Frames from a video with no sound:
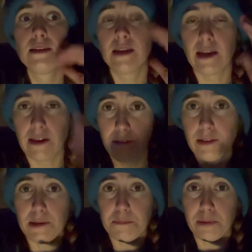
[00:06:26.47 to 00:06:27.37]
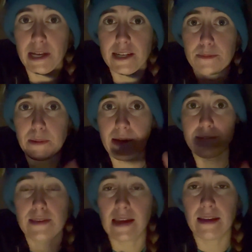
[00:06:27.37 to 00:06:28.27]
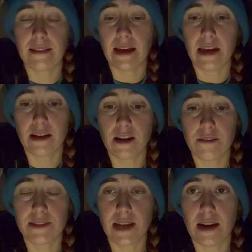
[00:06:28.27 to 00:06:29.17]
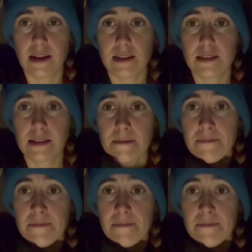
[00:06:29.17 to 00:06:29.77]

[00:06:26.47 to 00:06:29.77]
held in place by a second layer of socks.